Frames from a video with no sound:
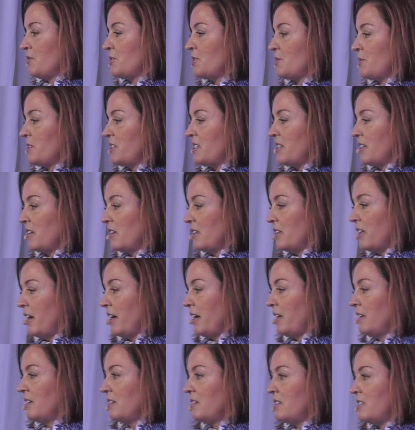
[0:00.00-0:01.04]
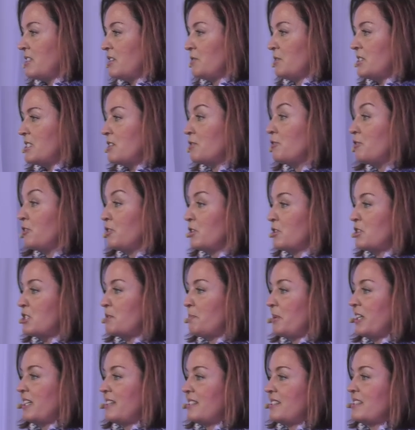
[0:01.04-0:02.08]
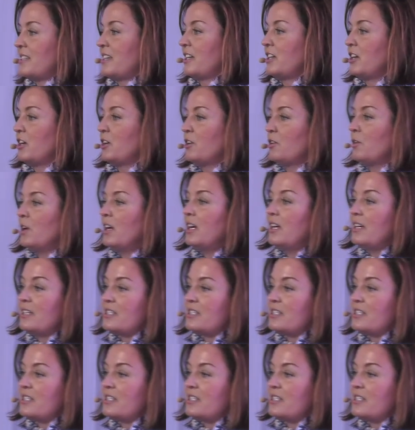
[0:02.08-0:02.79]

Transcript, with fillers: their sourcing online. So it's the first place they go